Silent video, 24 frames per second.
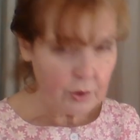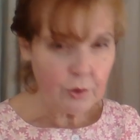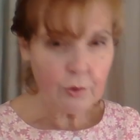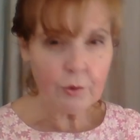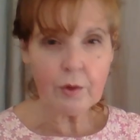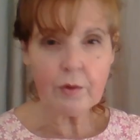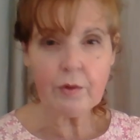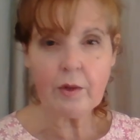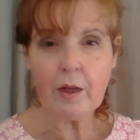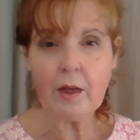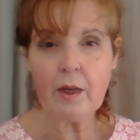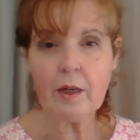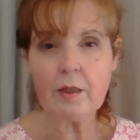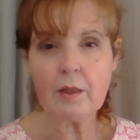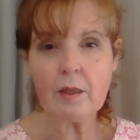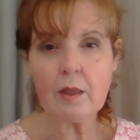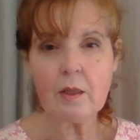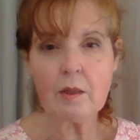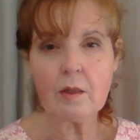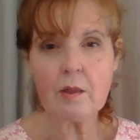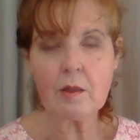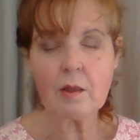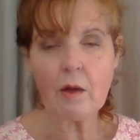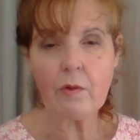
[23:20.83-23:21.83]
during the
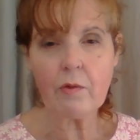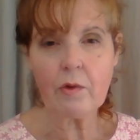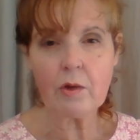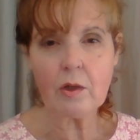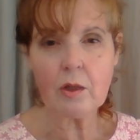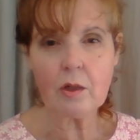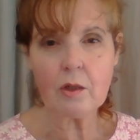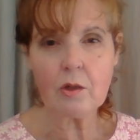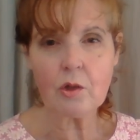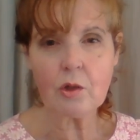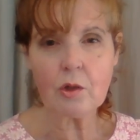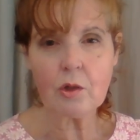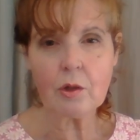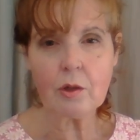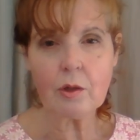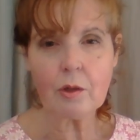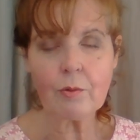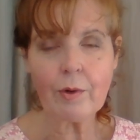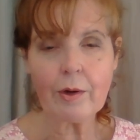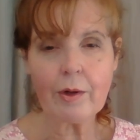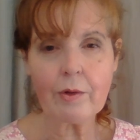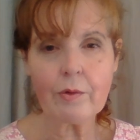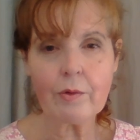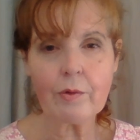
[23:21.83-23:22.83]
1870s till
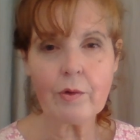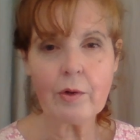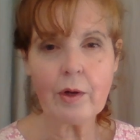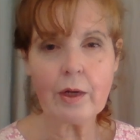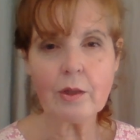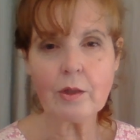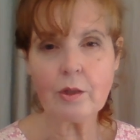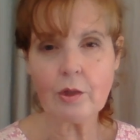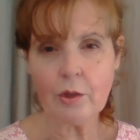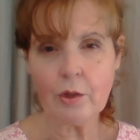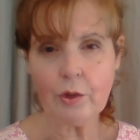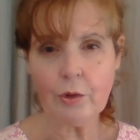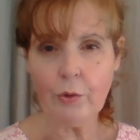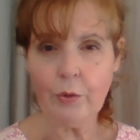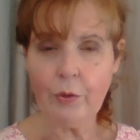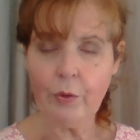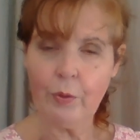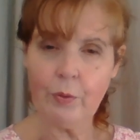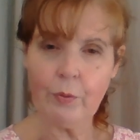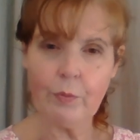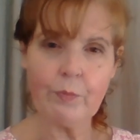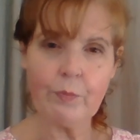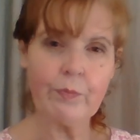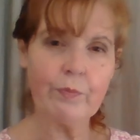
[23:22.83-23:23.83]
around
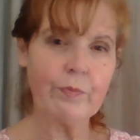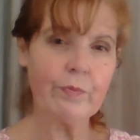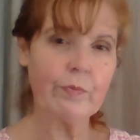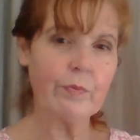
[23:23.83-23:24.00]
1900